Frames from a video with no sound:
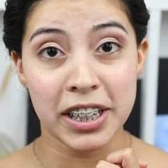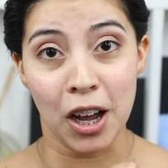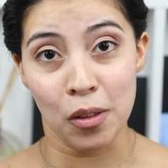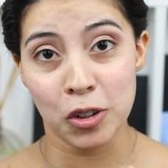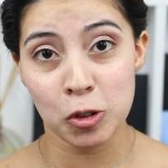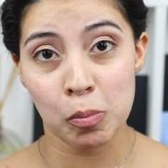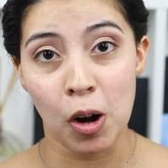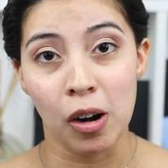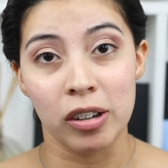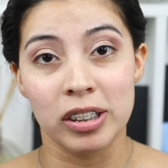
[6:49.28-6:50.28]
Now this
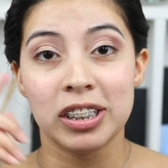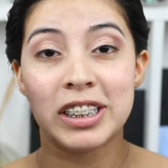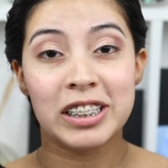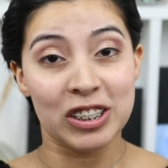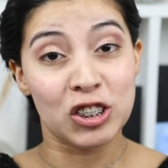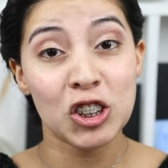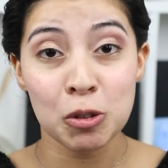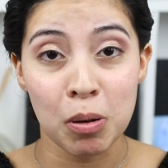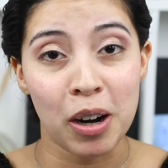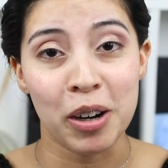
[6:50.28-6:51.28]
part
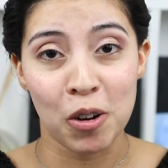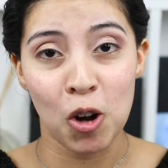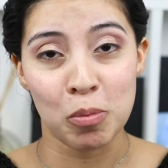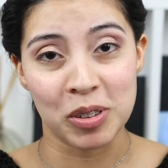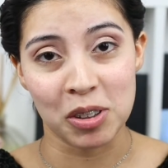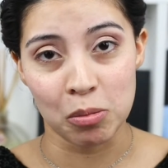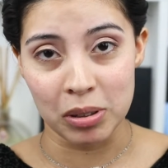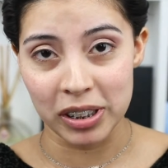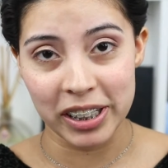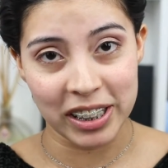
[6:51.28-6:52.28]
I hope is gonna
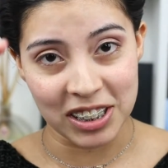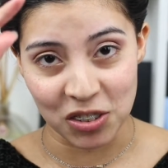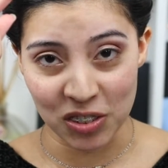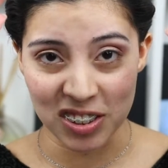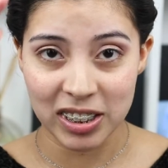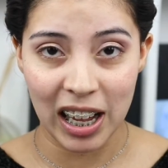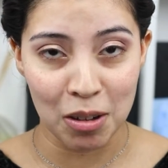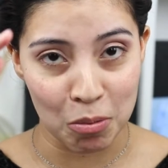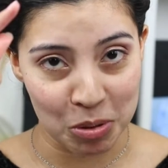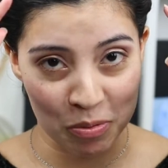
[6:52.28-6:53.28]
be lit, and if it's
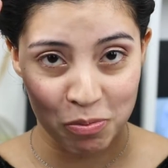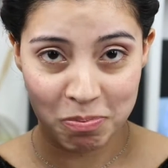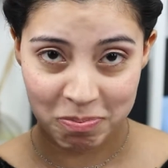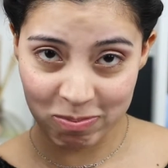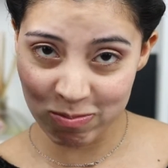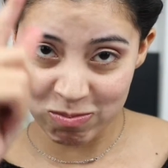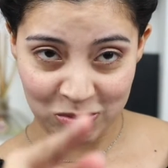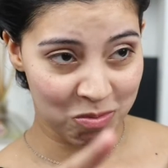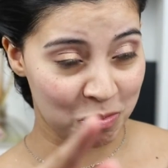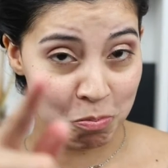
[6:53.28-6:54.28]
not, I'll be
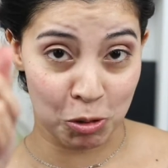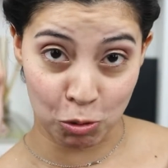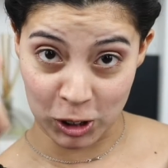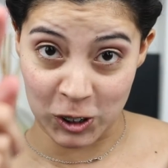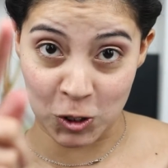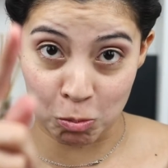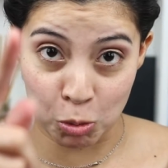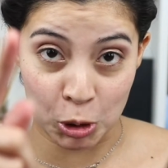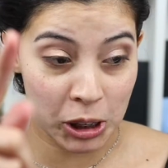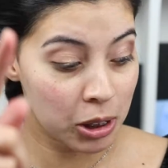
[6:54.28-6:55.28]
really
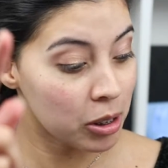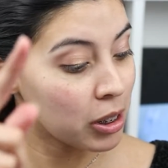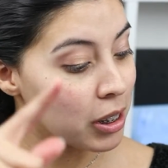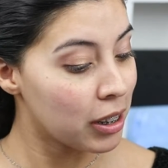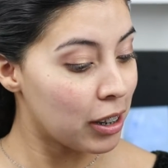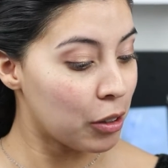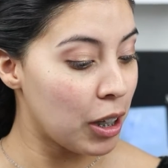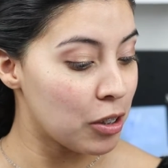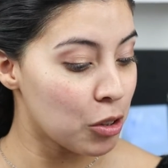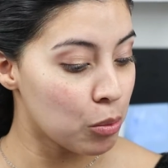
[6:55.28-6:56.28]
disappointed.
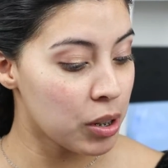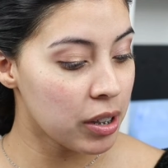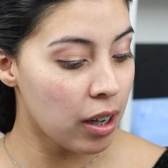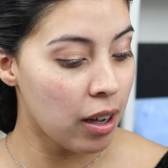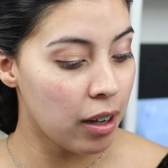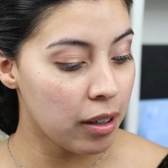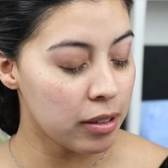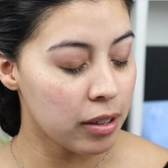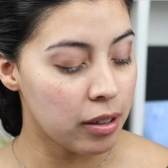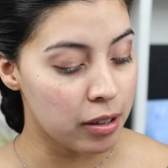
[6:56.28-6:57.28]
Okay, so we
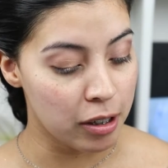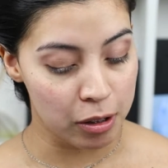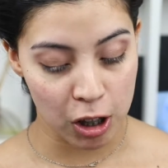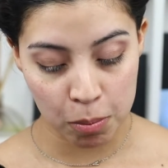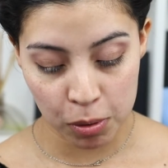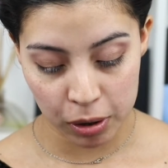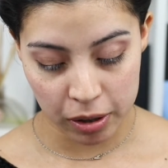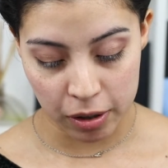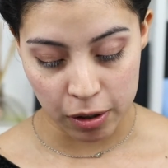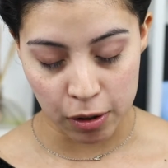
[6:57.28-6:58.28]
got a couple
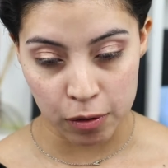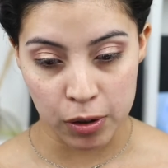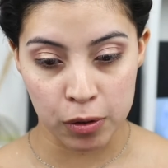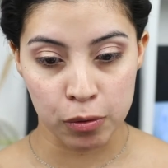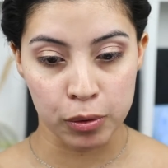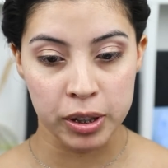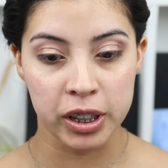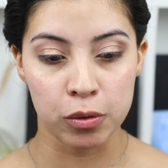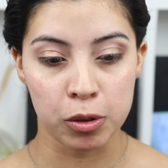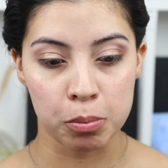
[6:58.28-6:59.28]
of free
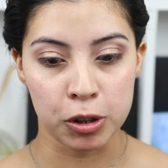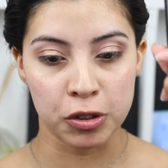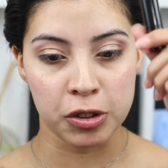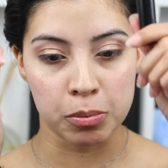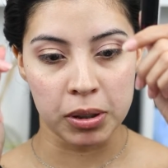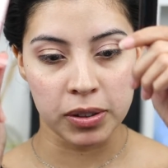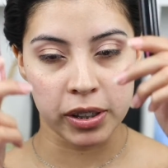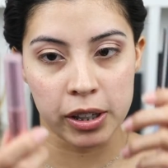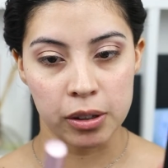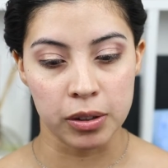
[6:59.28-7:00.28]
gift with purchase
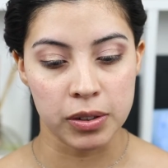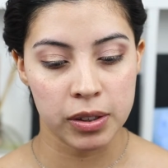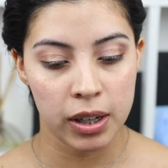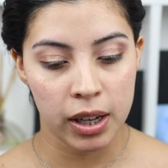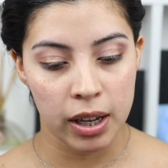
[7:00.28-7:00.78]
mascaras.